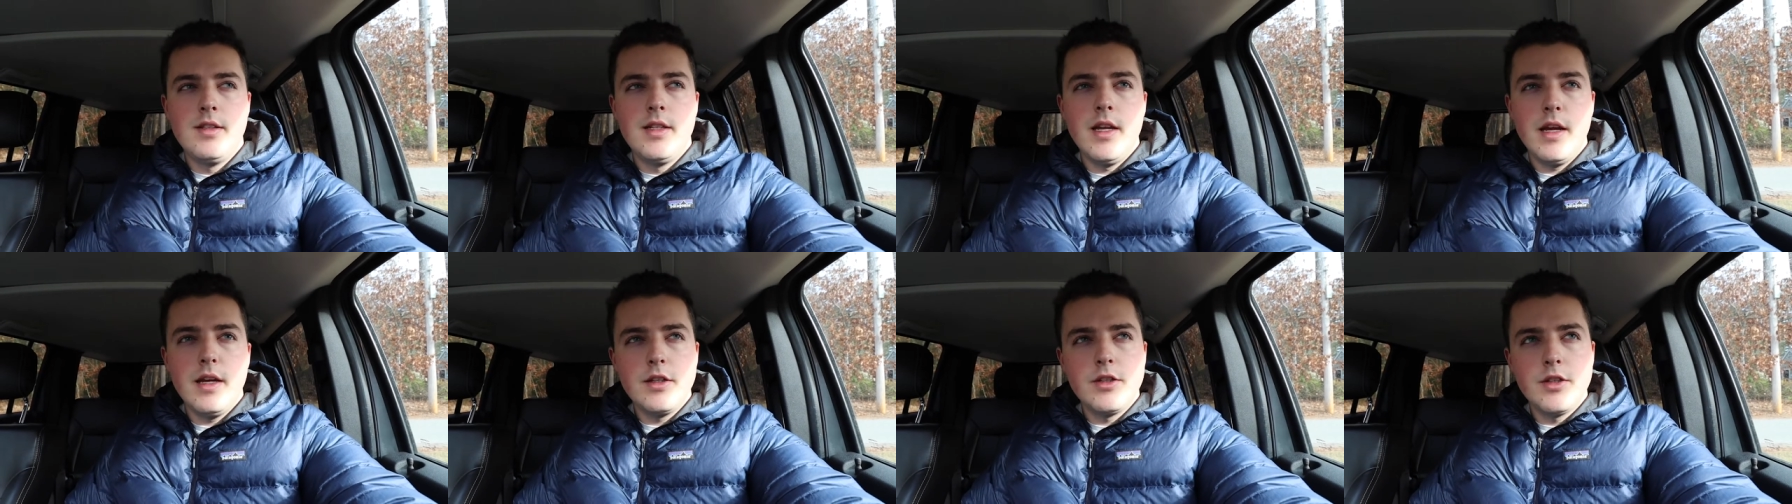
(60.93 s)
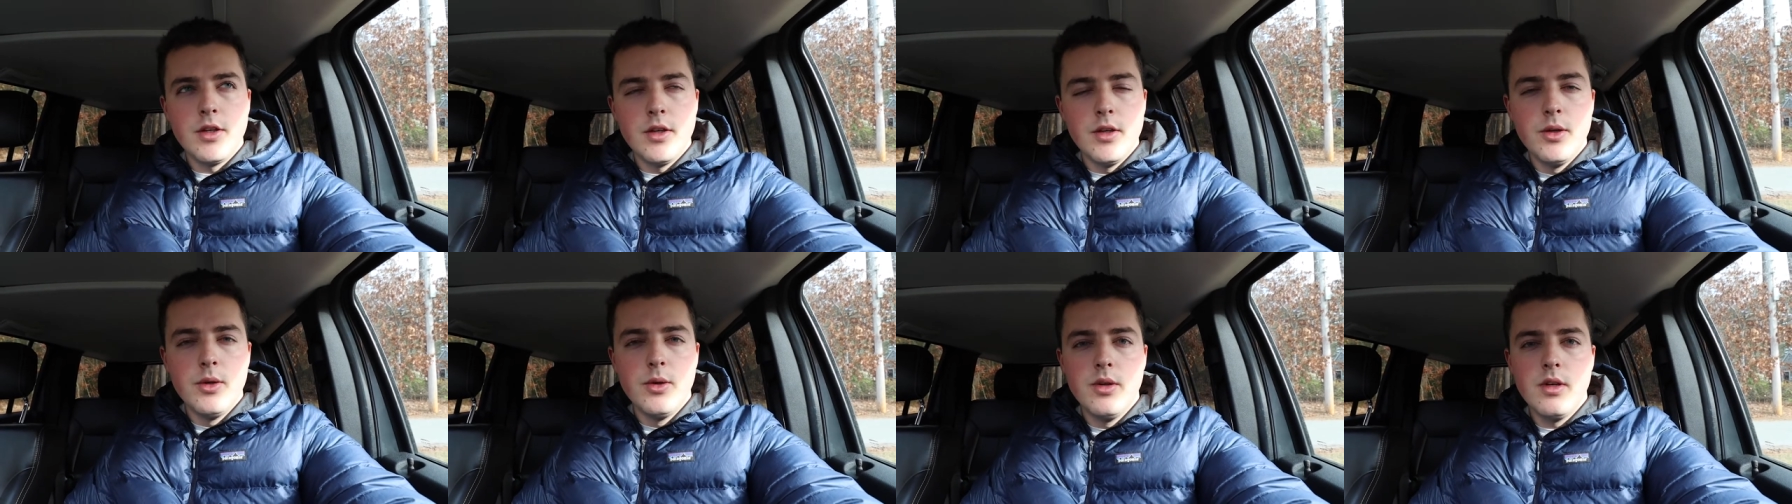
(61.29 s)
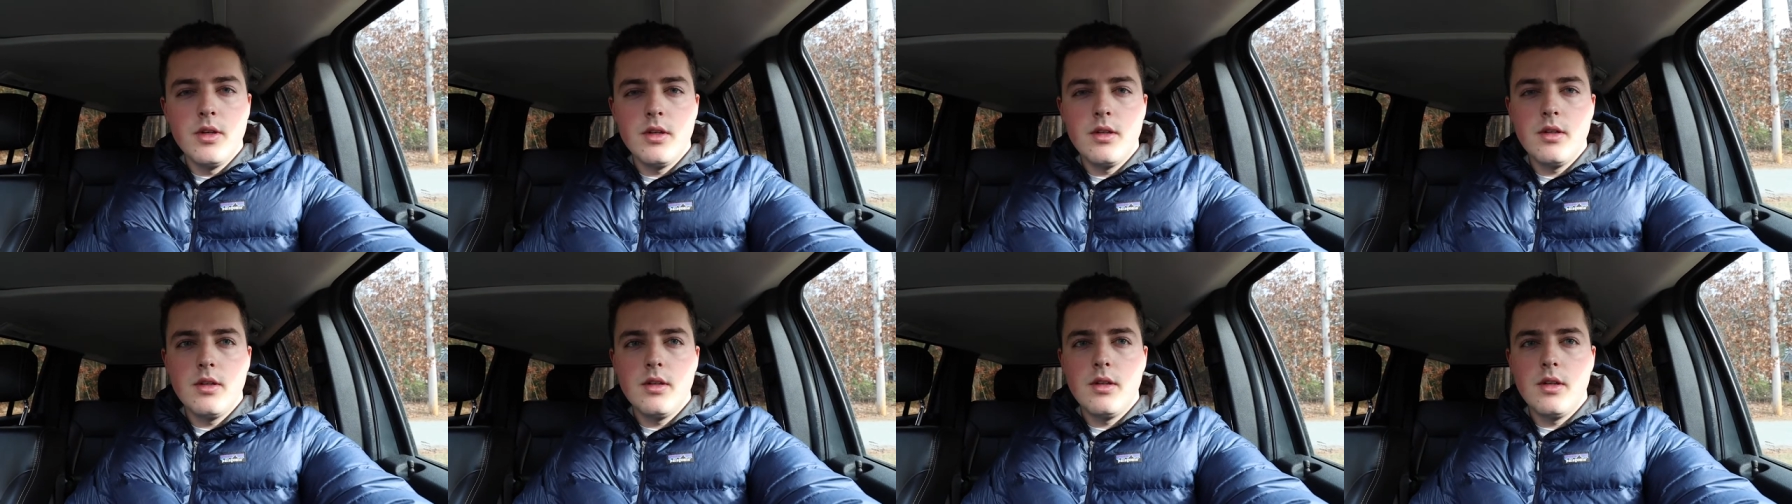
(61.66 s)
day two
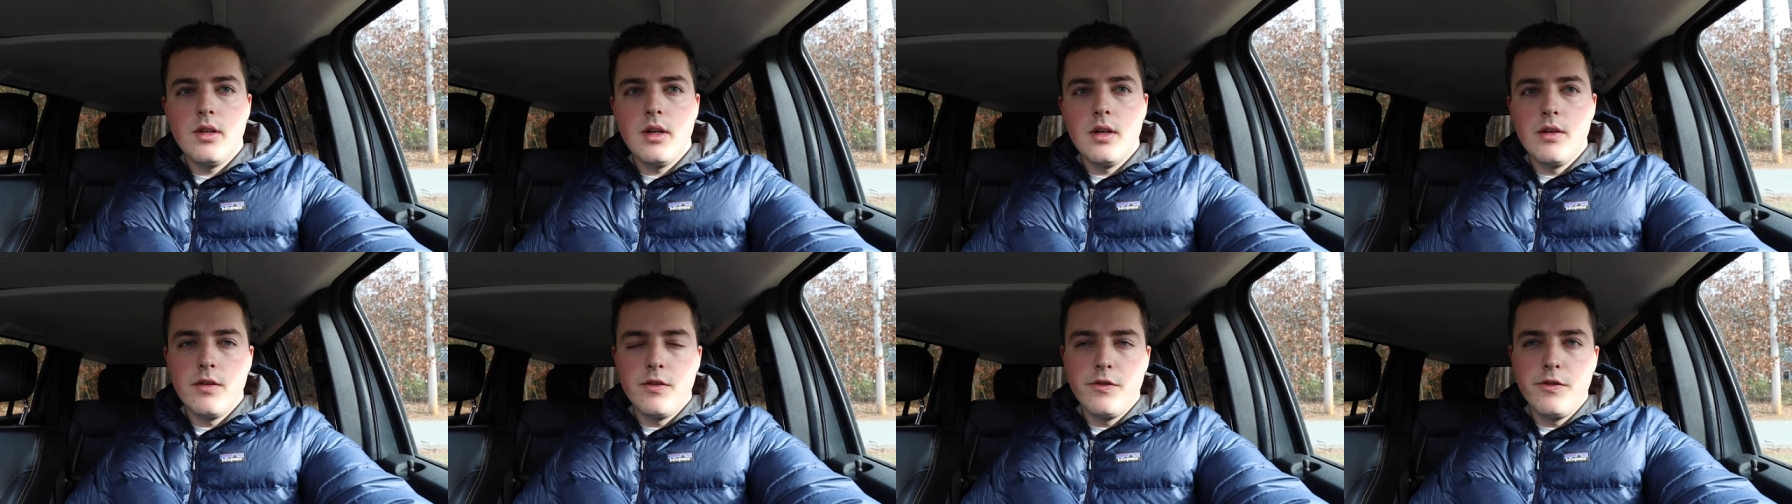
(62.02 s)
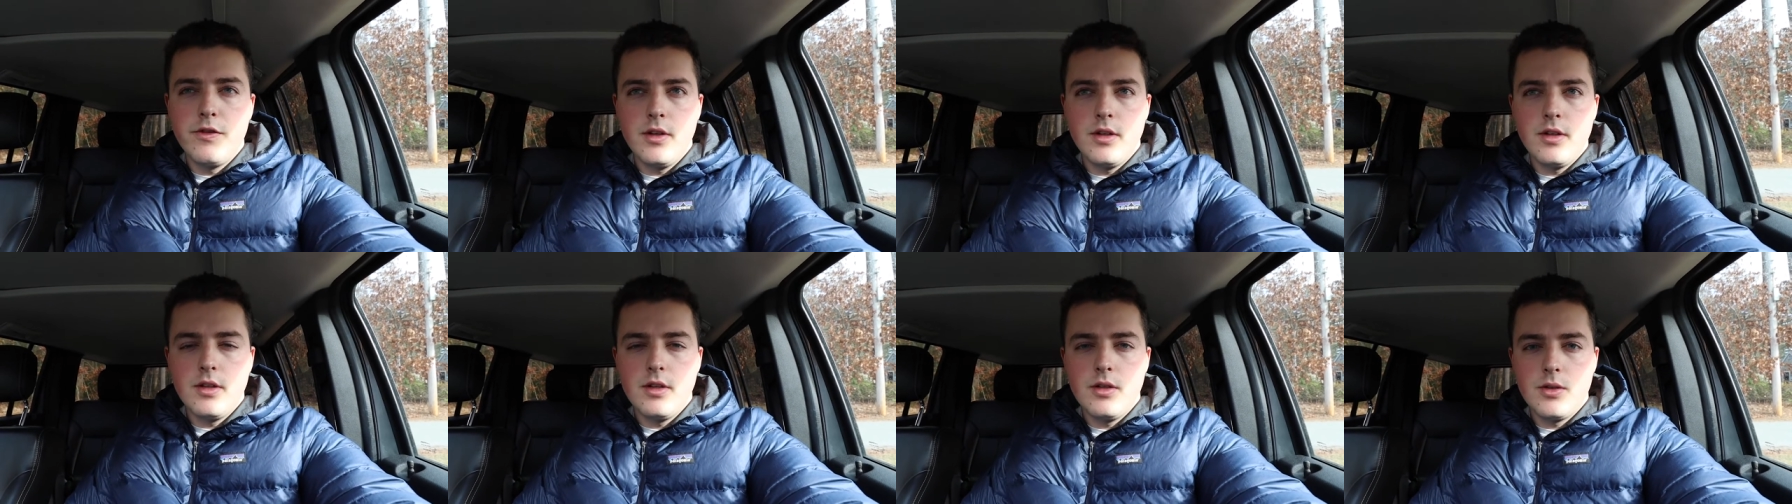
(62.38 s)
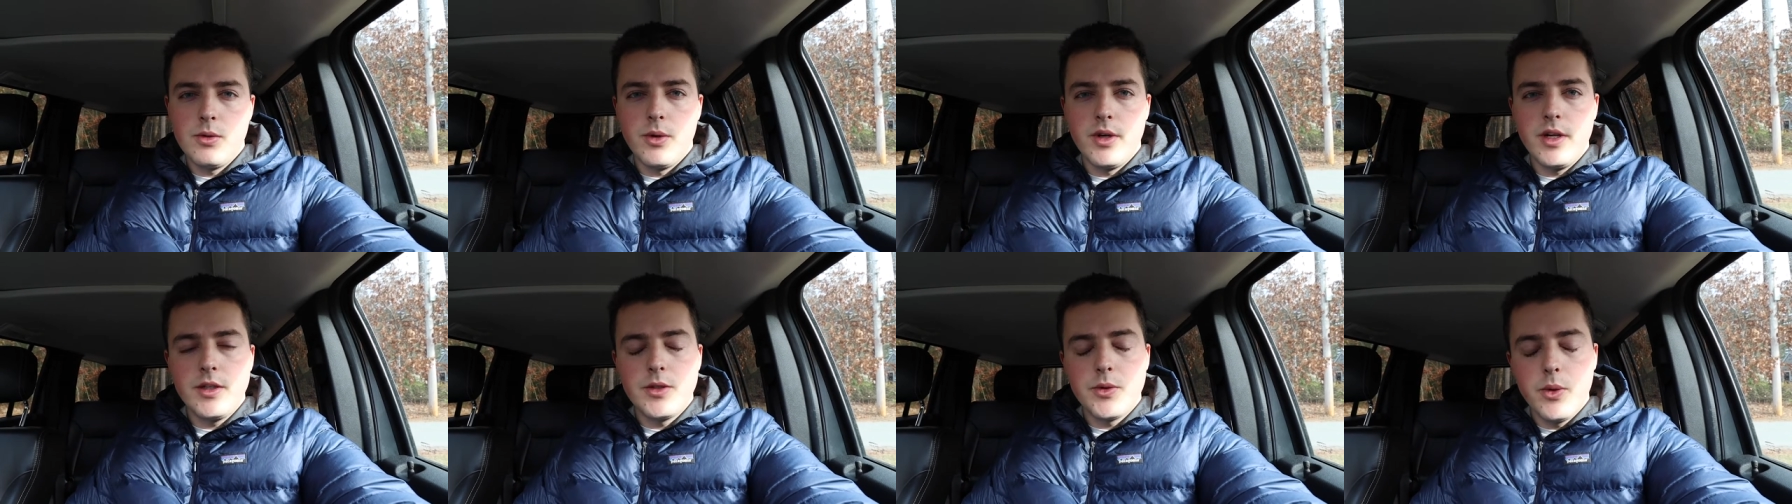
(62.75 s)
of
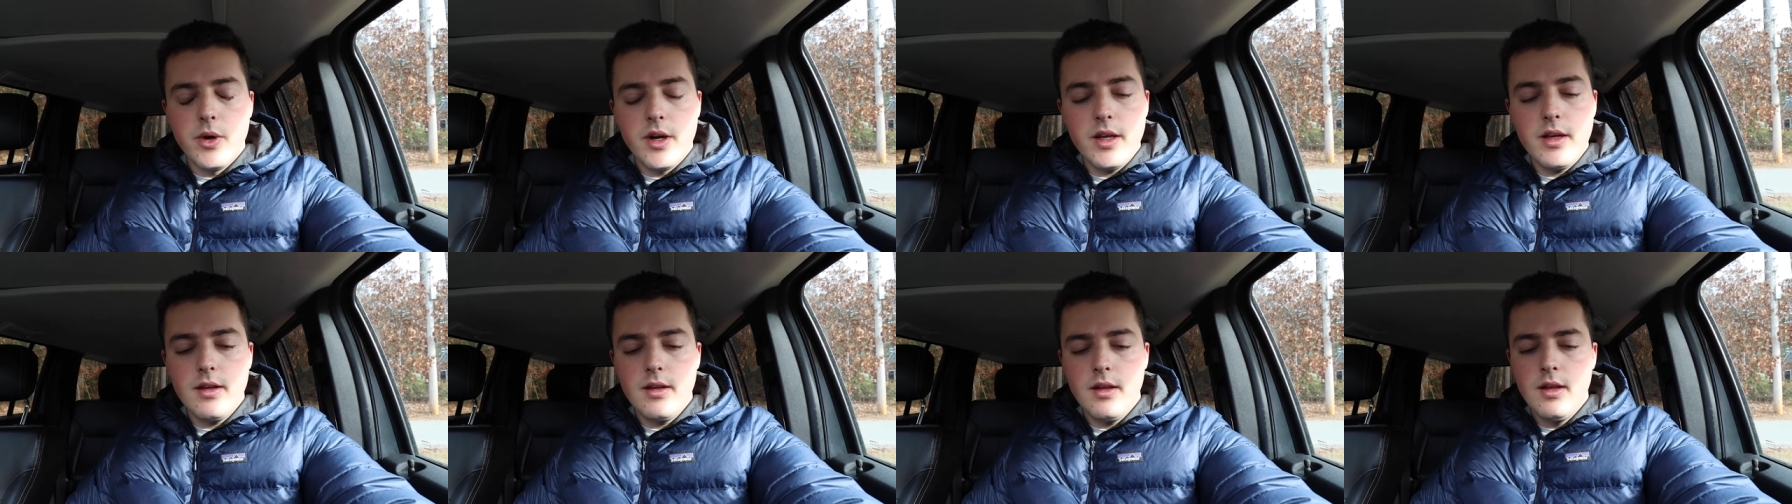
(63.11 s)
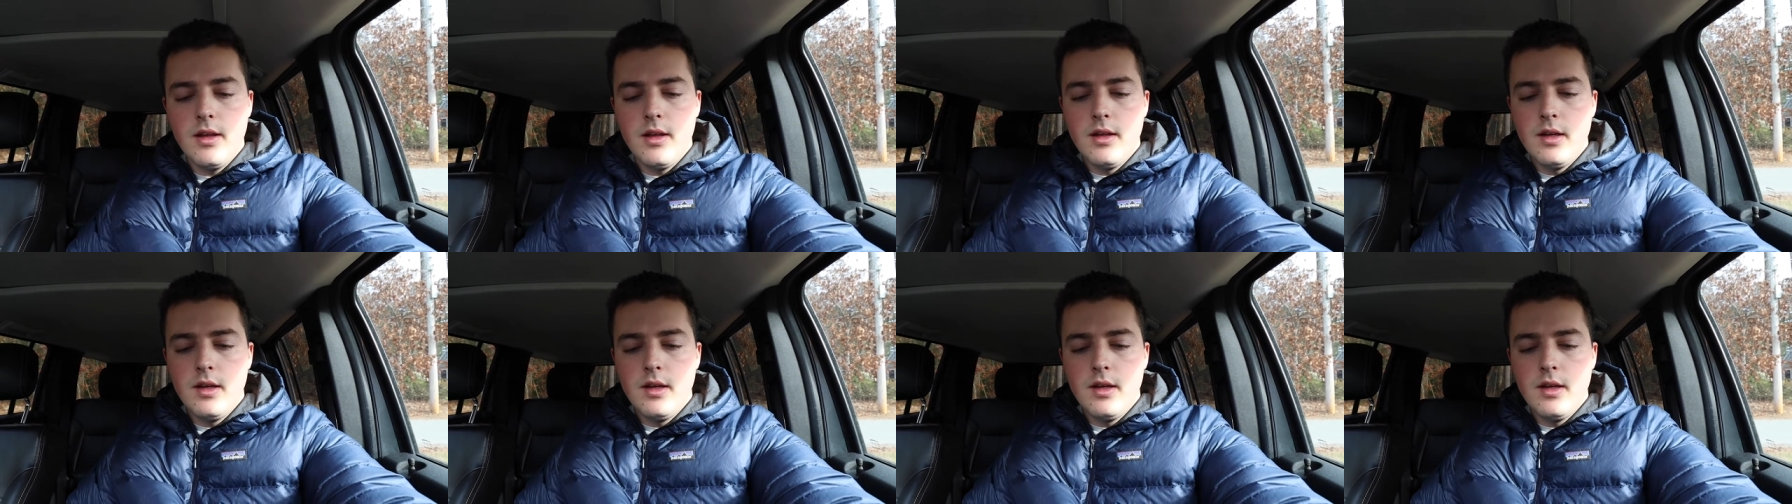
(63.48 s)
2020.